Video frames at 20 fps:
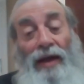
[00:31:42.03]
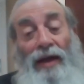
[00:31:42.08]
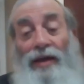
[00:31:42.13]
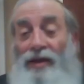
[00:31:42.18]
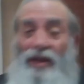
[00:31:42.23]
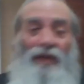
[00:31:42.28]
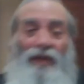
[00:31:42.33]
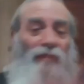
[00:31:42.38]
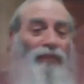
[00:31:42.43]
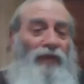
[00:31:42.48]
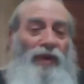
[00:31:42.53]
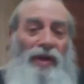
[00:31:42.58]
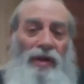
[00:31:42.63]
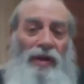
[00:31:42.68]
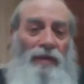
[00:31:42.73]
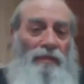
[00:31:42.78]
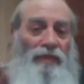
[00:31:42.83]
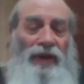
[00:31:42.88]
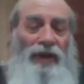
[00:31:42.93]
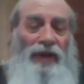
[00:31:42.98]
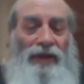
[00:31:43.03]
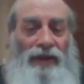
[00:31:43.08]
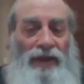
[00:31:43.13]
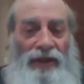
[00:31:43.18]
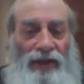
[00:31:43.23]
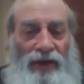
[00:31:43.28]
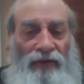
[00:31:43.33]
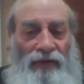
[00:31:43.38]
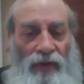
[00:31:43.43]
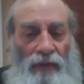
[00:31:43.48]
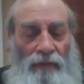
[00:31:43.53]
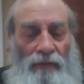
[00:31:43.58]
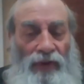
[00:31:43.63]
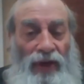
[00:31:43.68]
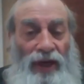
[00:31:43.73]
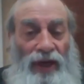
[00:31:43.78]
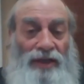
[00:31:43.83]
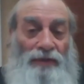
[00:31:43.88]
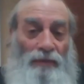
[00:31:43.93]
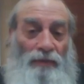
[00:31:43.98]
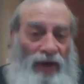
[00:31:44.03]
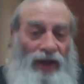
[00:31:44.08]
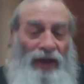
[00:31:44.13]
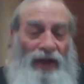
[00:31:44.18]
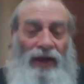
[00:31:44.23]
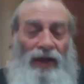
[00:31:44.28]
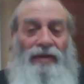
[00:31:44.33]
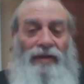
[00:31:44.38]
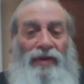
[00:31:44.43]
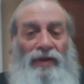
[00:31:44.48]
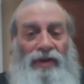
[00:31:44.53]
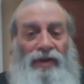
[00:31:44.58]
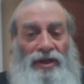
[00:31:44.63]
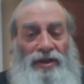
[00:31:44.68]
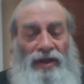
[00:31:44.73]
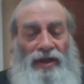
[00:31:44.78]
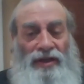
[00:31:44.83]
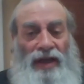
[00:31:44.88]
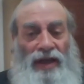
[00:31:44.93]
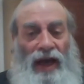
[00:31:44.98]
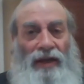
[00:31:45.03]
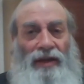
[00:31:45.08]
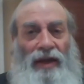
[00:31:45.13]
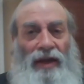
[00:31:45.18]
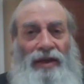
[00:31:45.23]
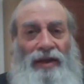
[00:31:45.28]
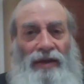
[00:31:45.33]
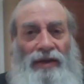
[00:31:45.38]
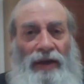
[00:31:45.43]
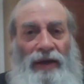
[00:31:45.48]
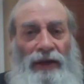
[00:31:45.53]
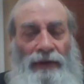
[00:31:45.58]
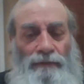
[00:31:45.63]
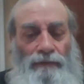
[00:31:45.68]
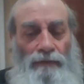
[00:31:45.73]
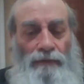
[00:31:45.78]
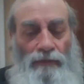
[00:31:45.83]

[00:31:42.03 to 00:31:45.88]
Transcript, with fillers: A completely different place, but a hint to this exact idea.